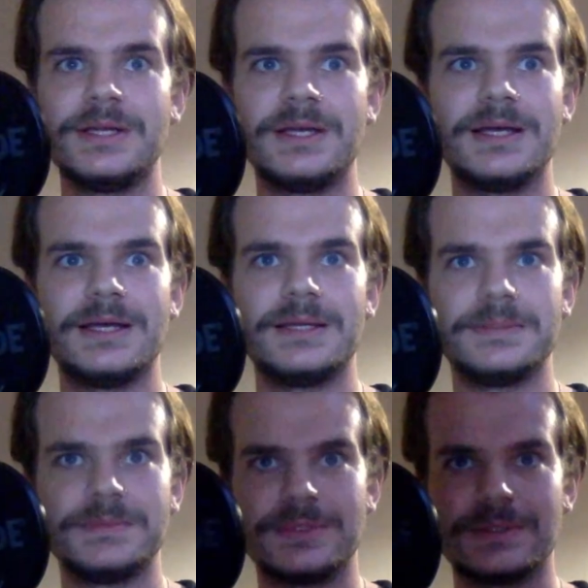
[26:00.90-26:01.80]

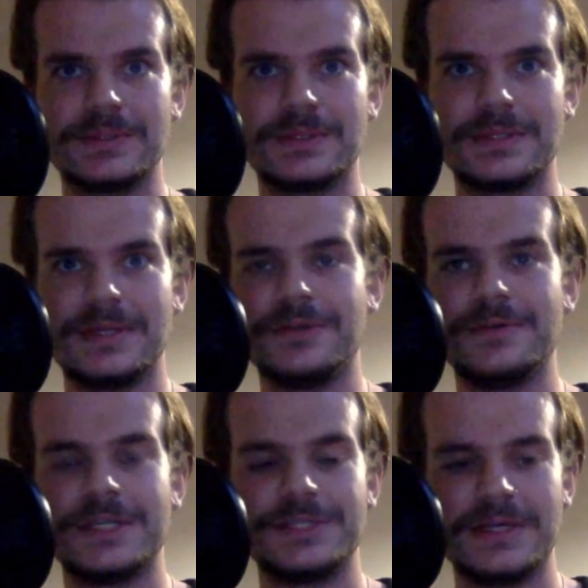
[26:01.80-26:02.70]
that if
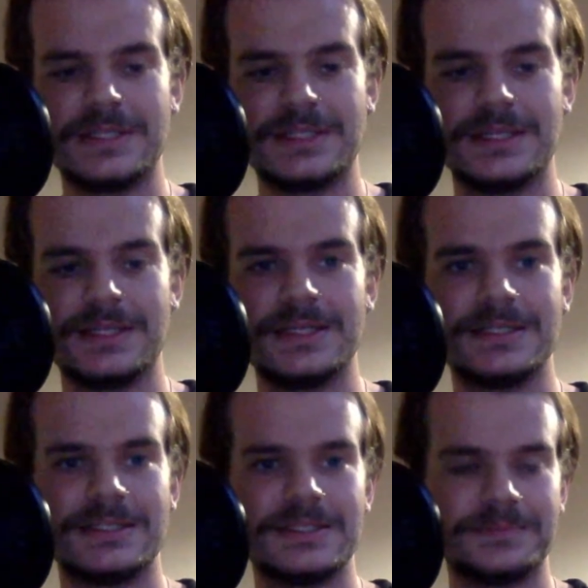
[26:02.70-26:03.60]
you're interested in
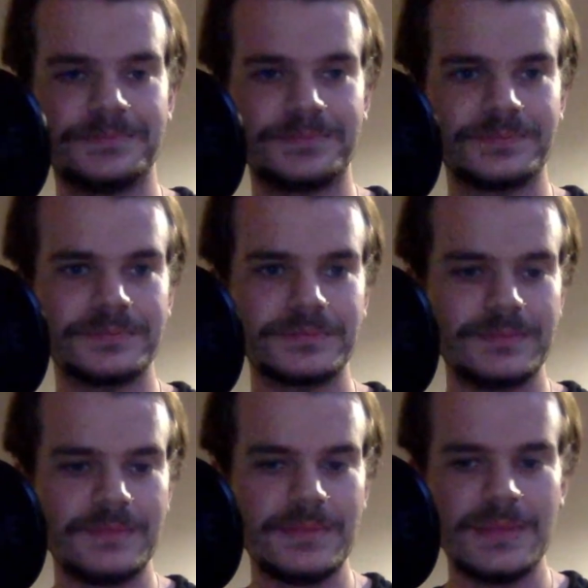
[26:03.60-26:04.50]
this,
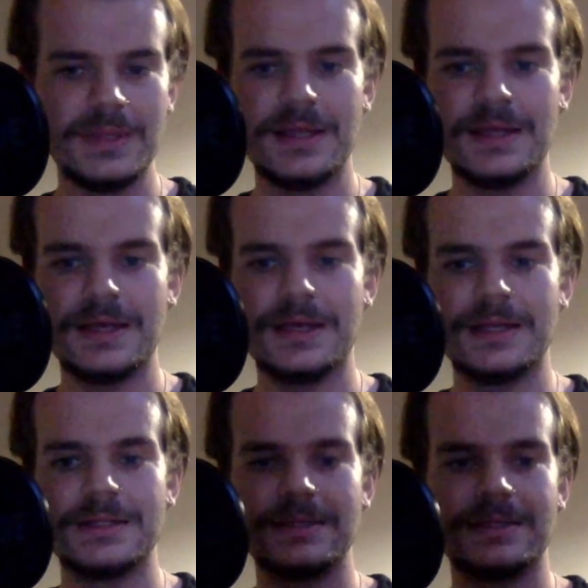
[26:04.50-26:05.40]

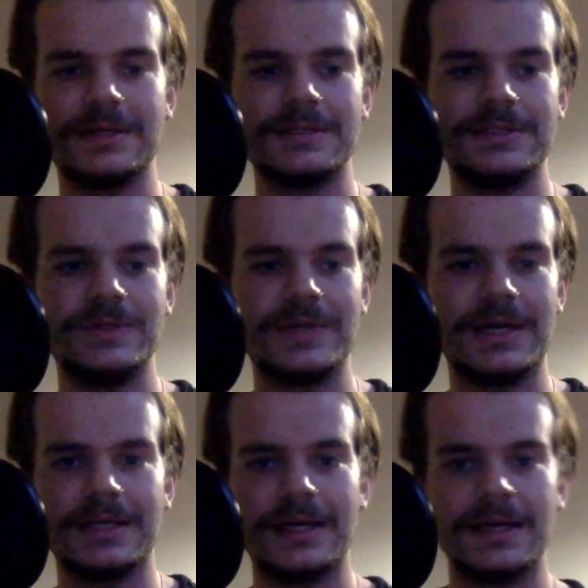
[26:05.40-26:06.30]
that you
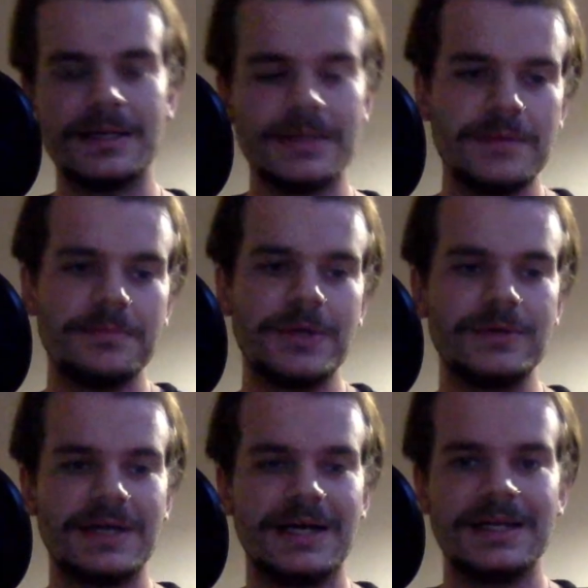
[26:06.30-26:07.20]
can get
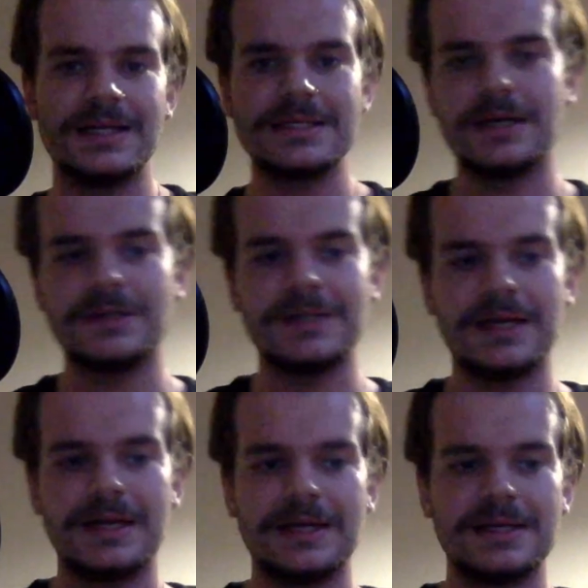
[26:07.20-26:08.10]
both ISL
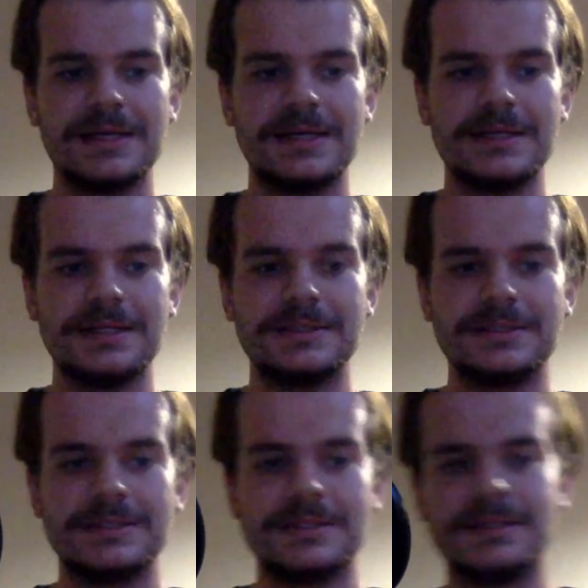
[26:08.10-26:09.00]
and